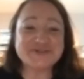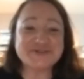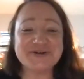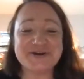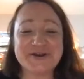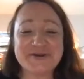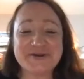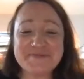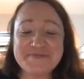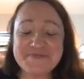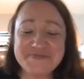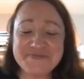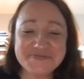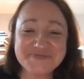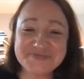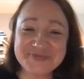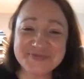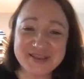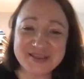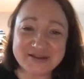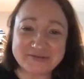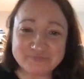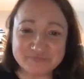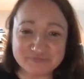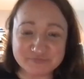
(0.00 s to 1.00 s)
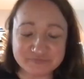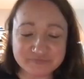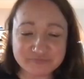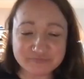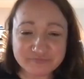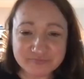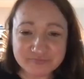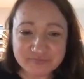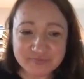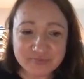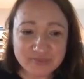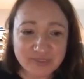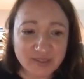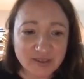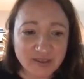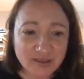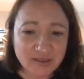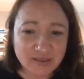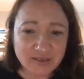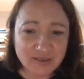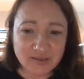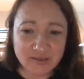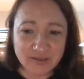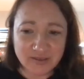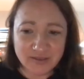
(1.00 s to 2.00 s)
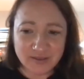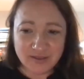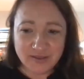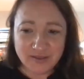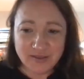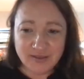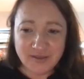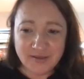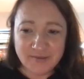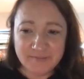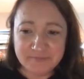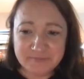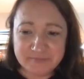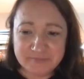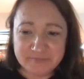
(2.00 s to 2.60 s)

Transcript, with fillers: Just gonna make sure I make a note of that. Um,